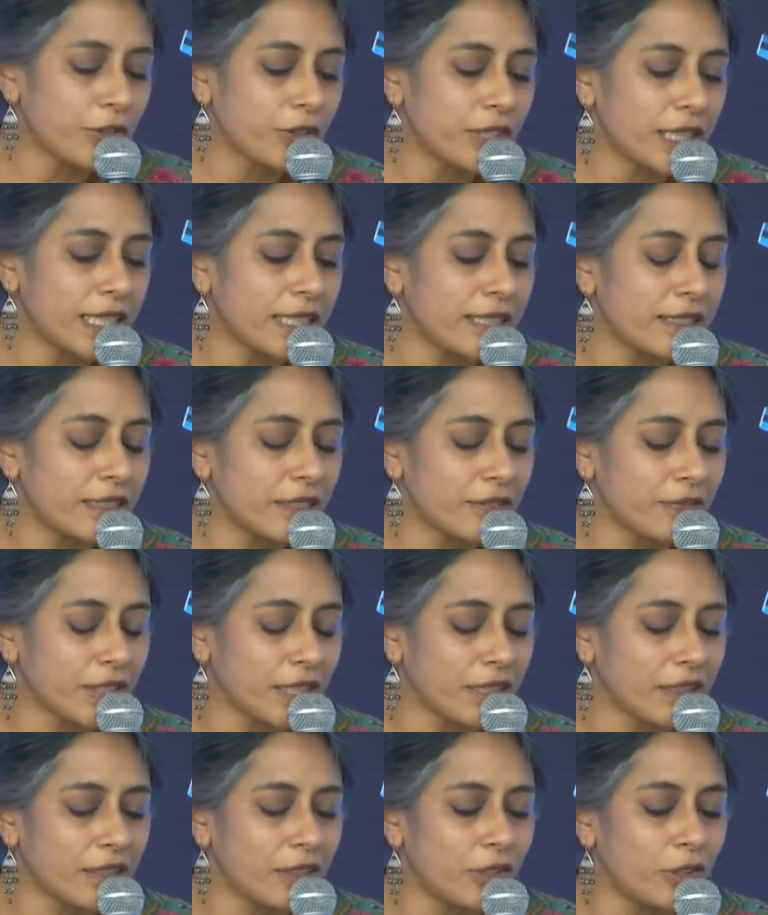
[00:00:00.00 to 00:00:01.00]
days, if
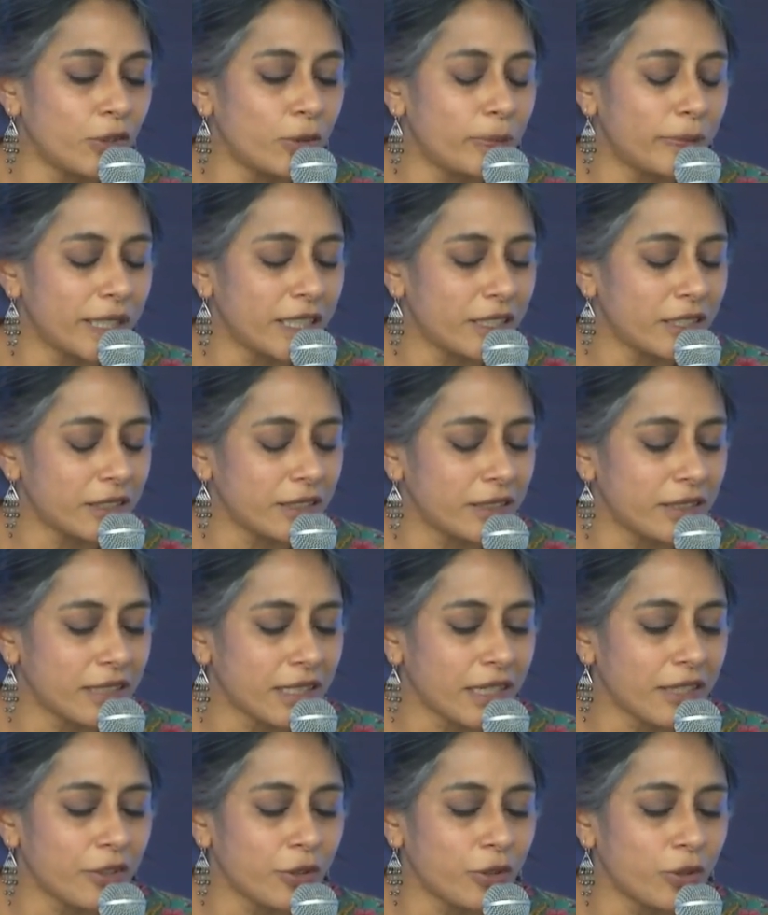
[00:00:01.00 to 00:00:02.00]
there are no patients
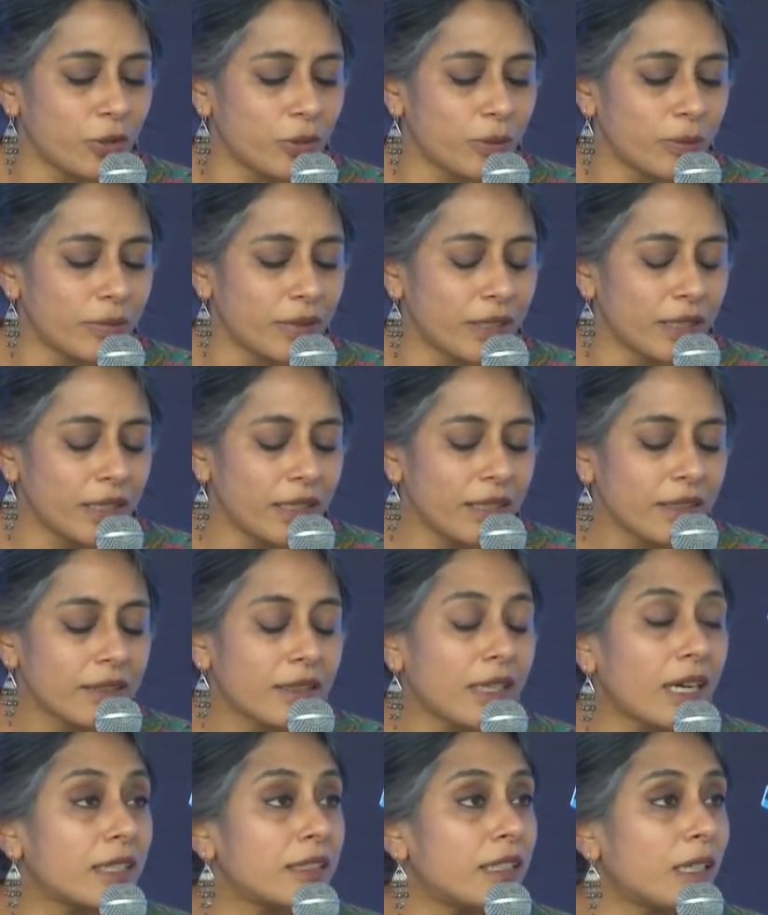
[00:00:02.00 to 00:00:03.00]
at home,
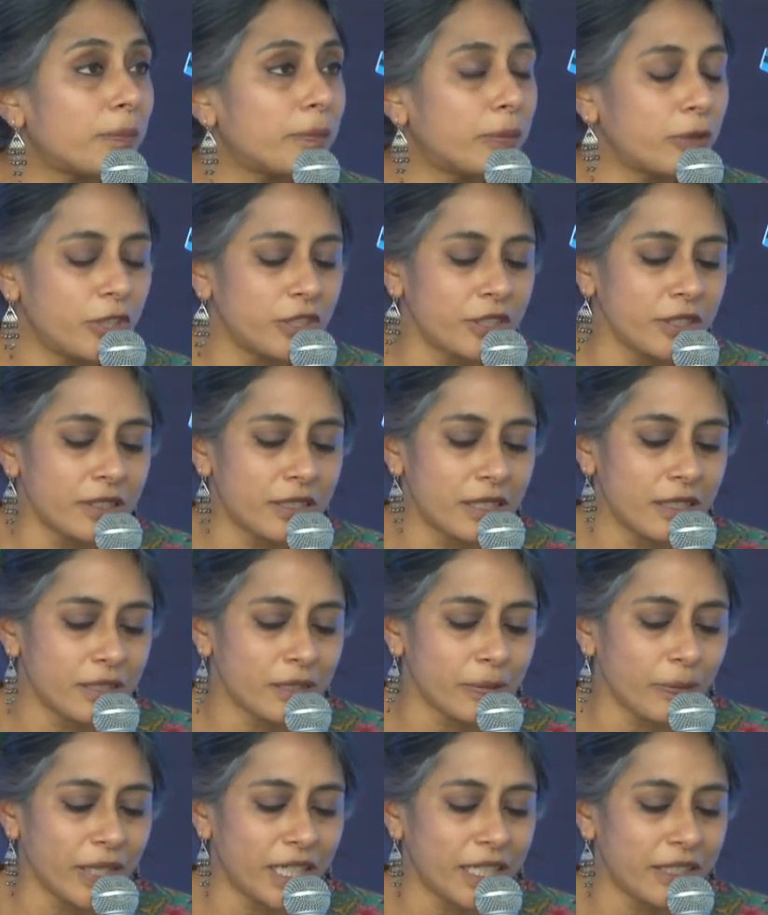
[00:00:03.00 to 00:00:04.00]
Dada pushes his
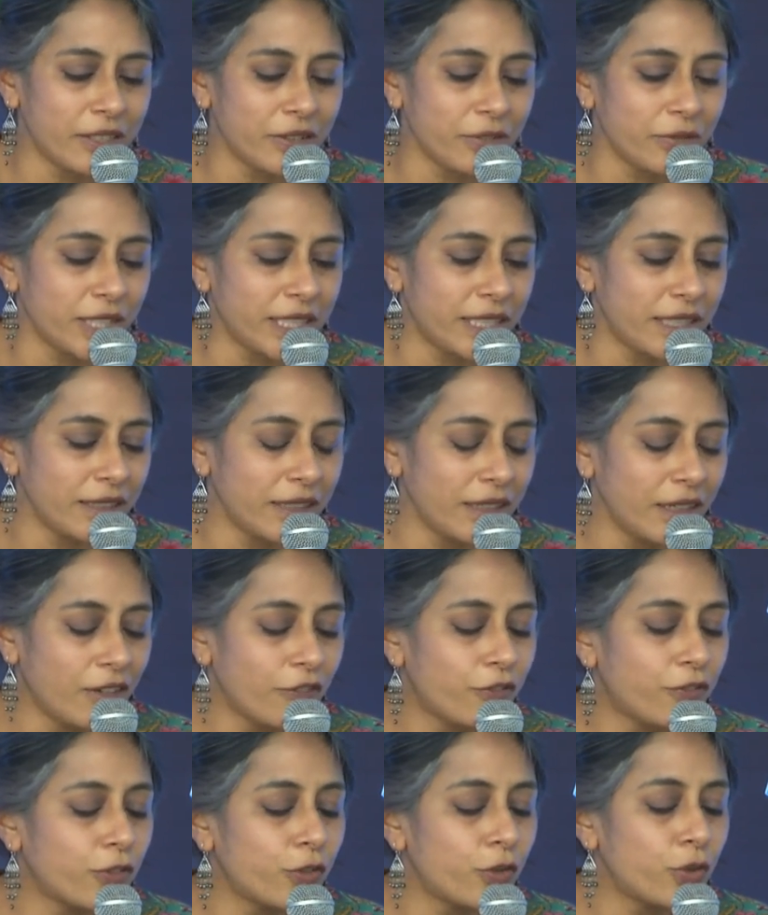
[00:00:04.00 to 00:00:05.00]
plate away,
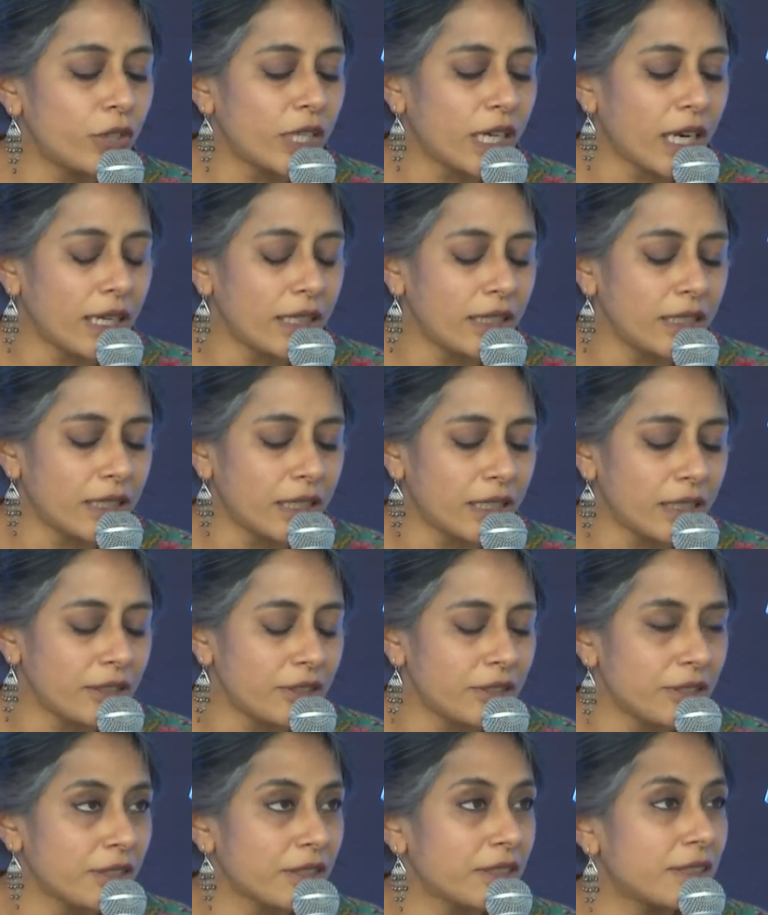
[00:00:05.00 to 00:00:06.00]
food
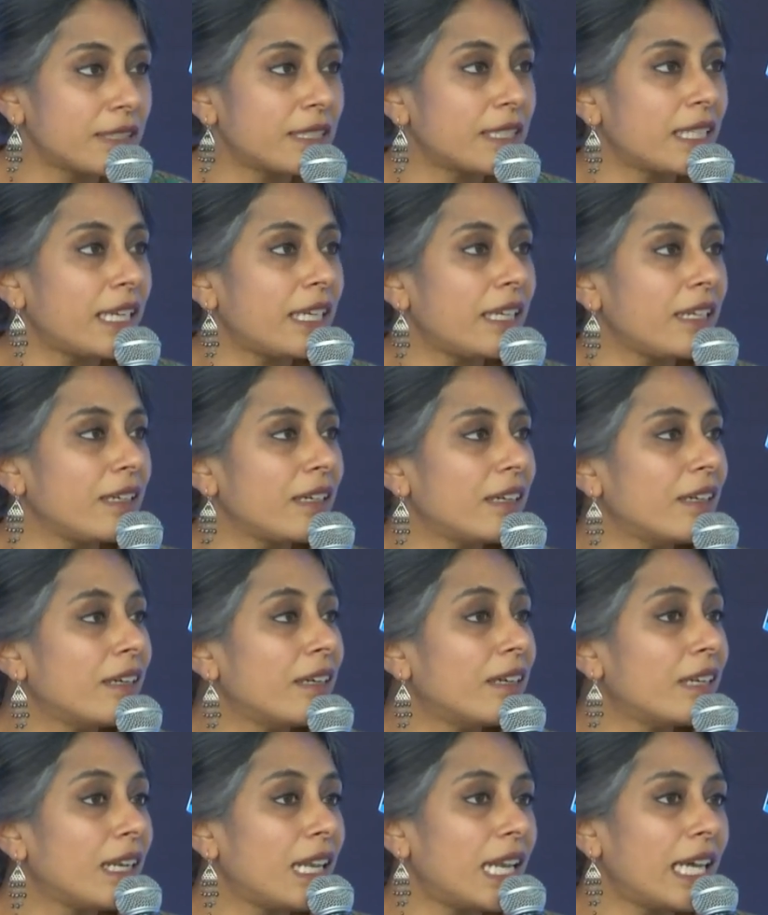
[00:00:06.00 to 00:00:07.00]
untouched, saying,
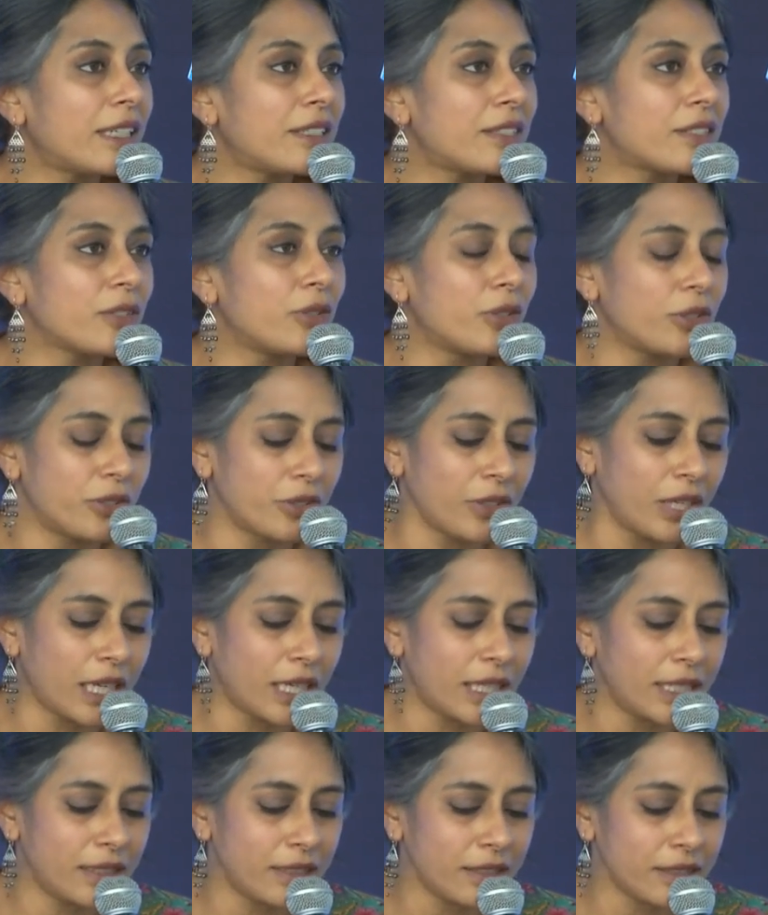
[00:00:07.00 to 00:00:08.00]
let's go to
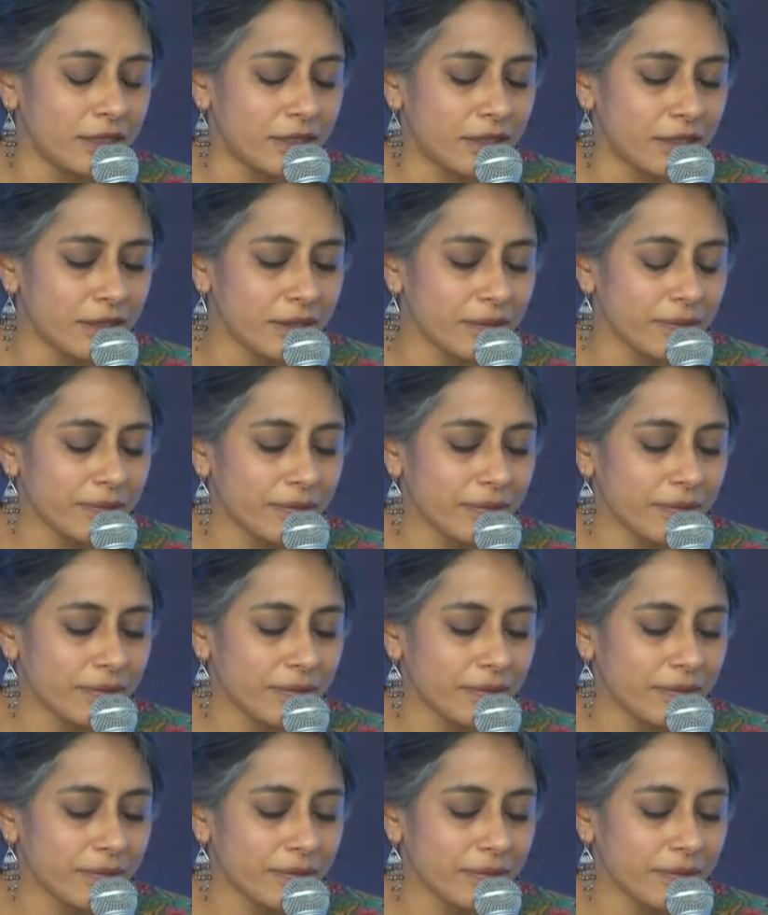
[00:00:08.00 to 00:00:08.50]
Liza's.